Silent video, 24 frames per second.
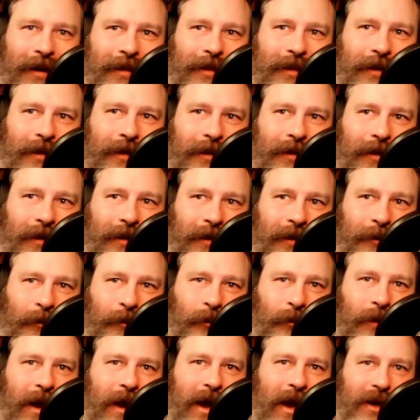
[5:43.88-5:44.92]
I think uh,
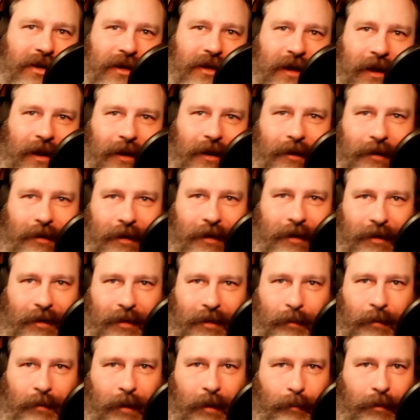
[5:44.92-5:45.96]
rationality in
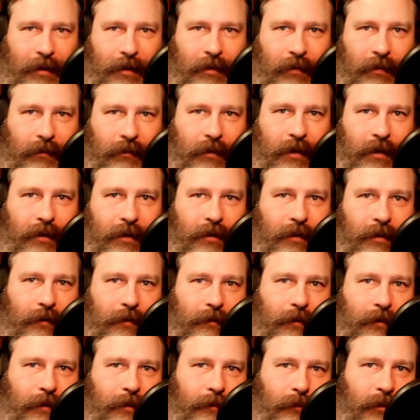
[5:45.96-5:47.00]
the public sphere
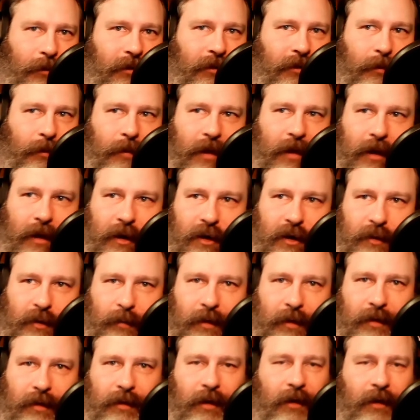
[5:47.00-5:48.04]
of, of risk
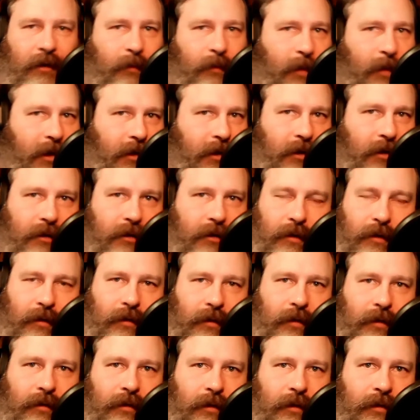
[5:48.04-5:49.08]
management and
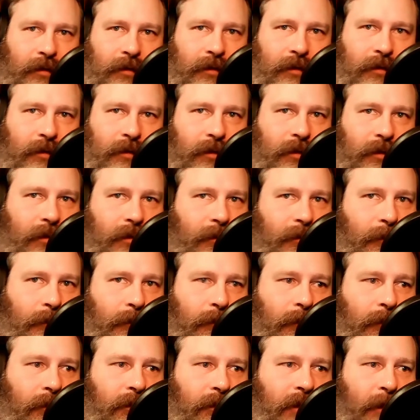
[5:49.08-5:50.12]
expenditures is, is
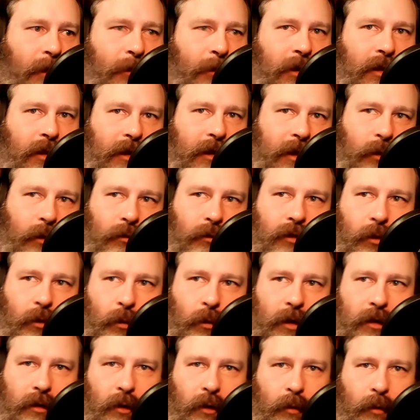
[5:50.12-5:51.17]
typically out the
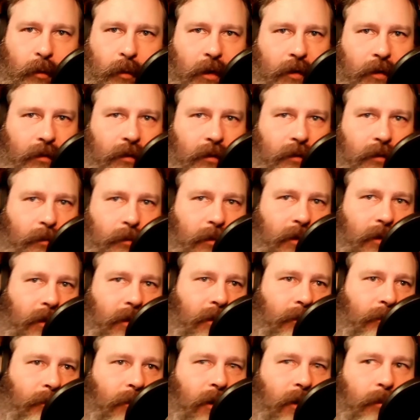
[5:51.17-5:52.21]
window because it's
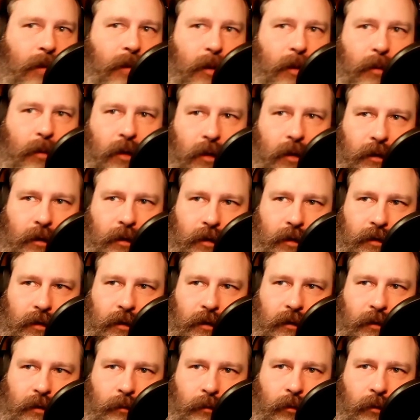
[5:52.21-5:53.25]
being run by
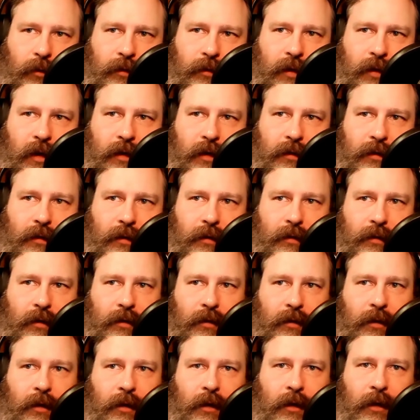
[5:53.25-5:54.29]
politicians in most cases,
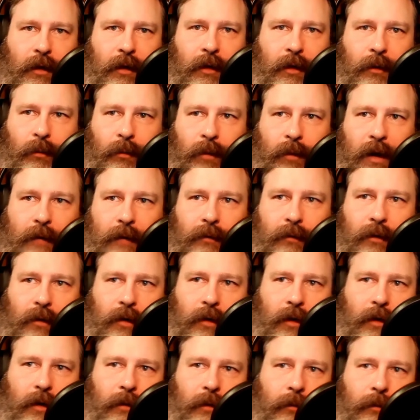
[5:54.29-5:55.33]
and
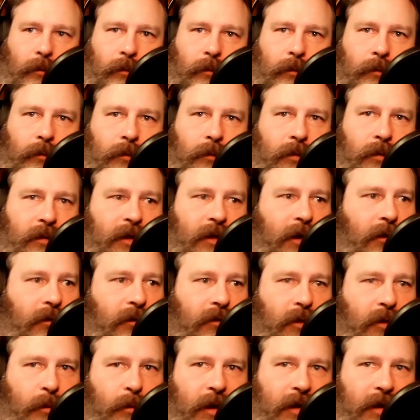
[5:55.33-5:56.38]
whatever uh,
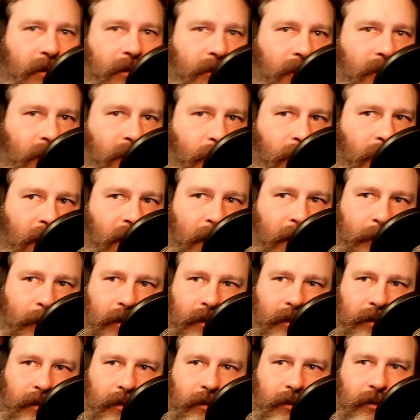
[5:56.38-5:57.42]
sells the best to the
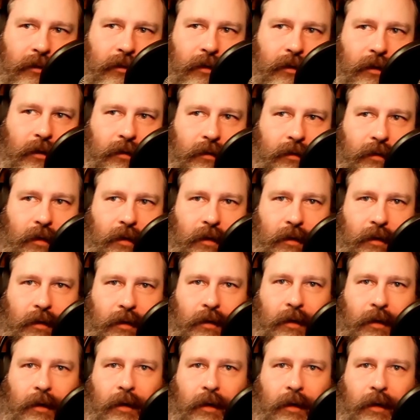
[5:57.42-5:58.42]
populace is, is, the,